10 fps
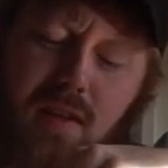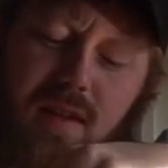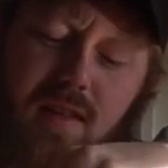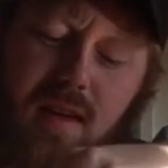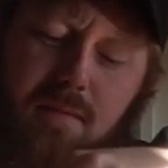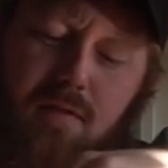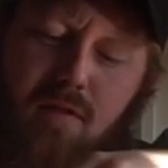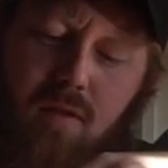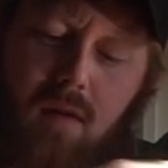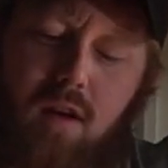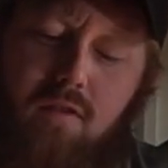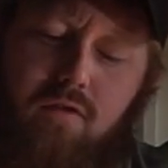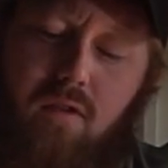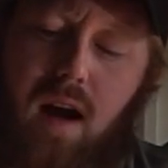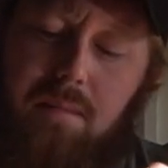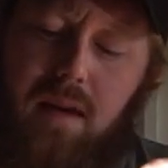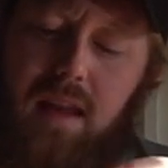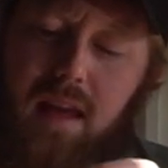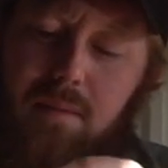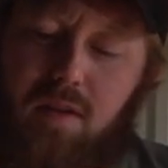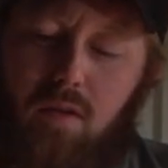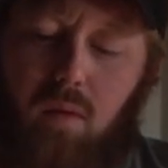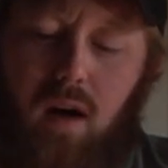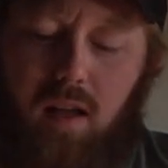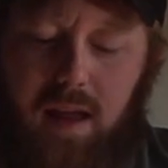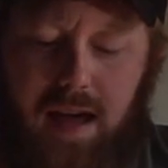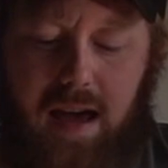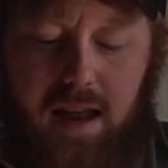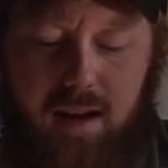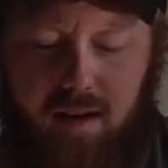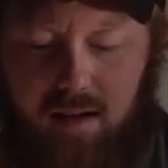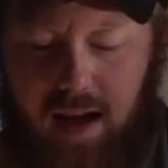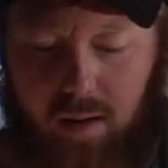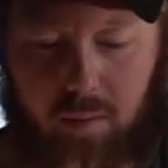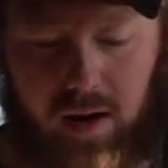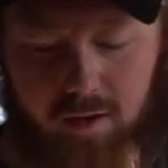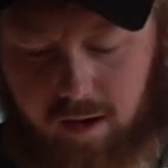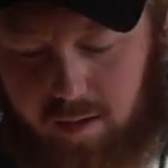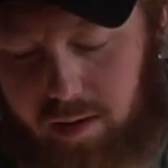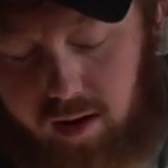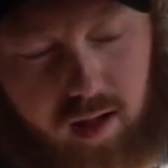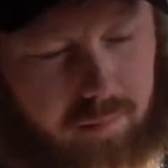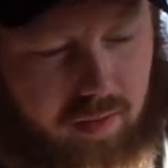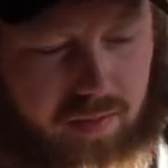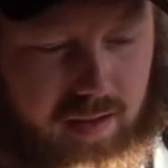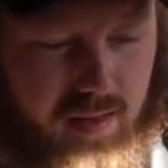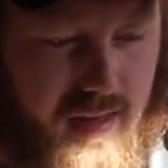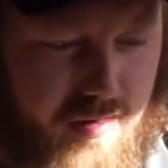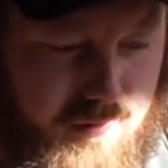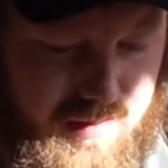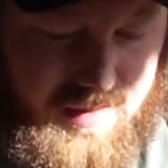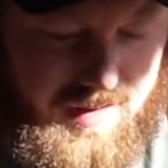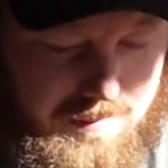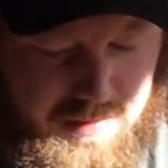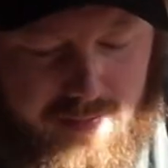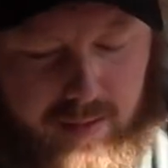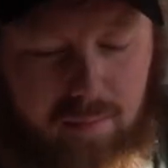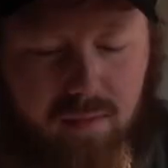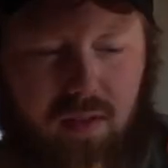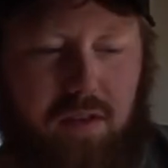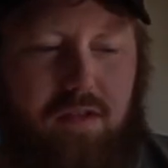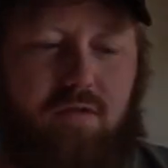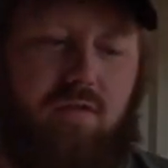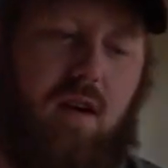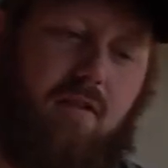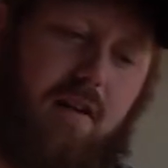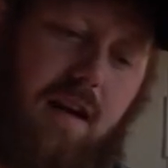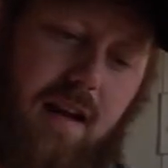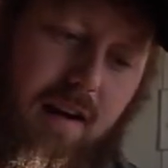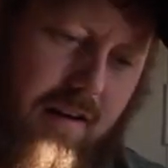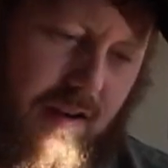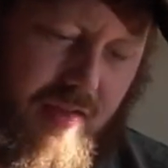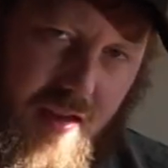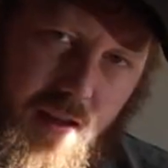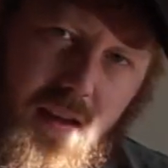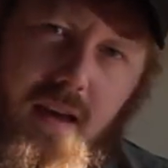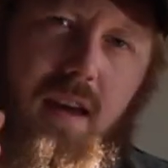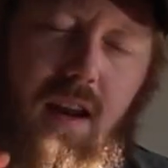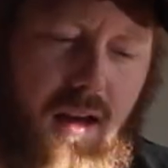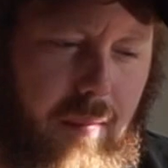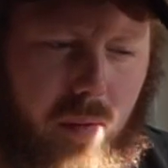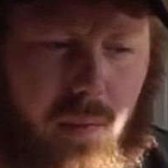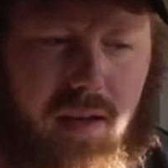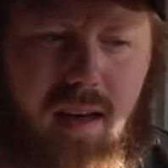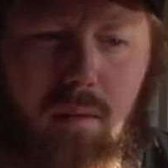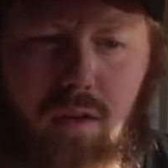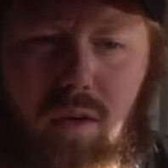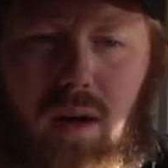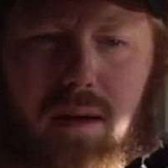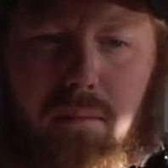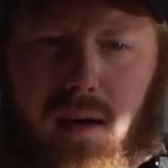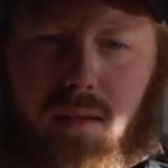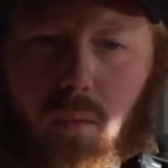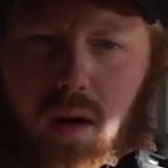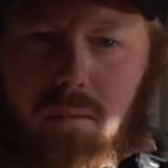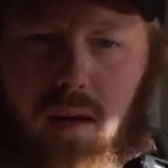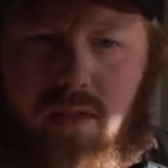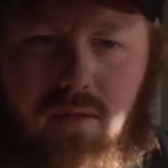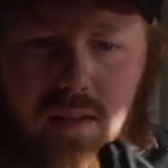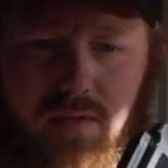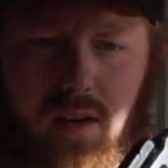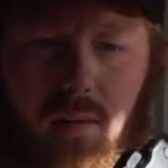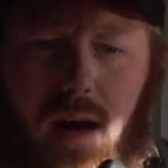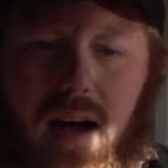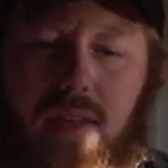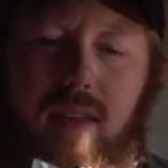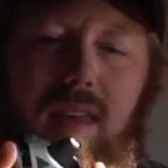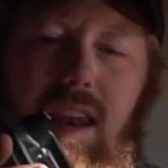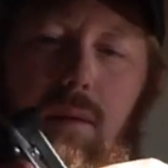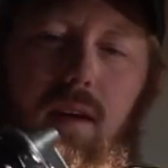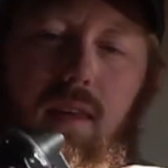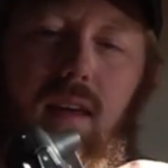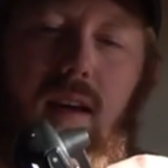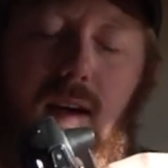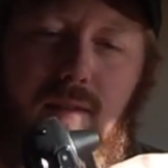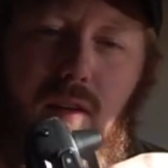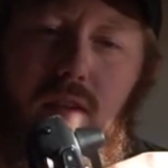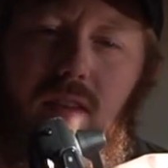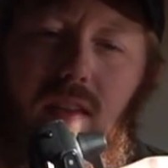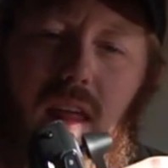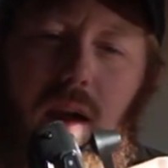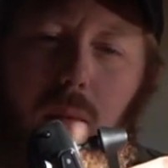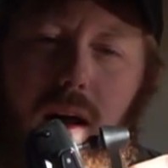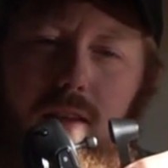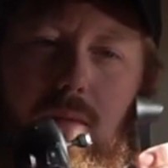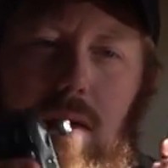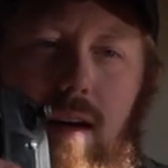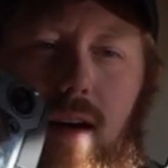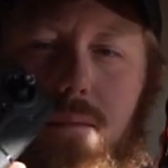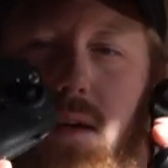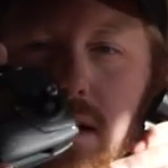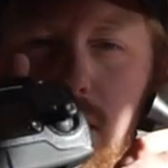really seem to drop in image quality on here. Now, I want to talk about a couple of the accessories that I picked up for this drone right here, and then in a couple of weeks I will do a 1 month review on this. Anyways, first thing that I wanted to pick up